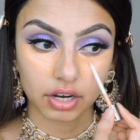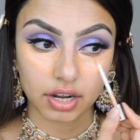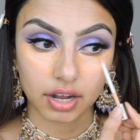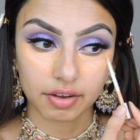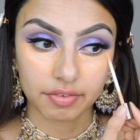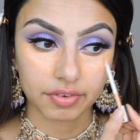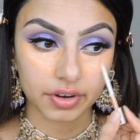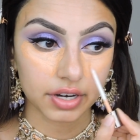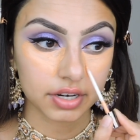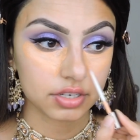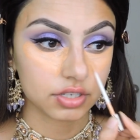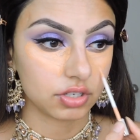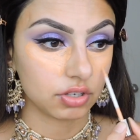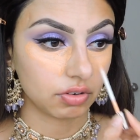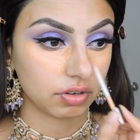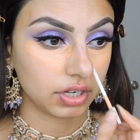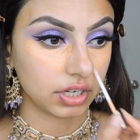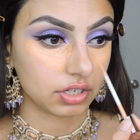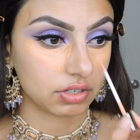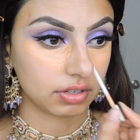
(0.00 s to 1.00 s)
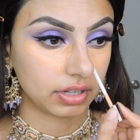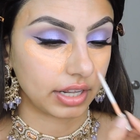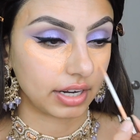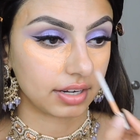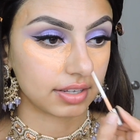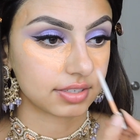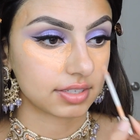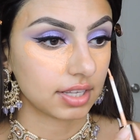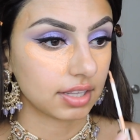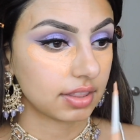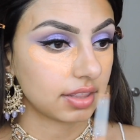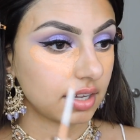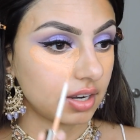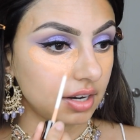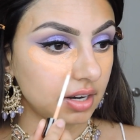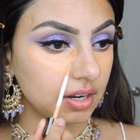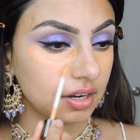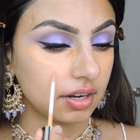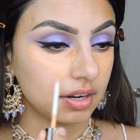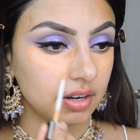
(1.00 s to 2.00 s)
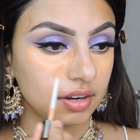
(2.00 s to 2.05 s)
coverage, you don't need to let it sit there.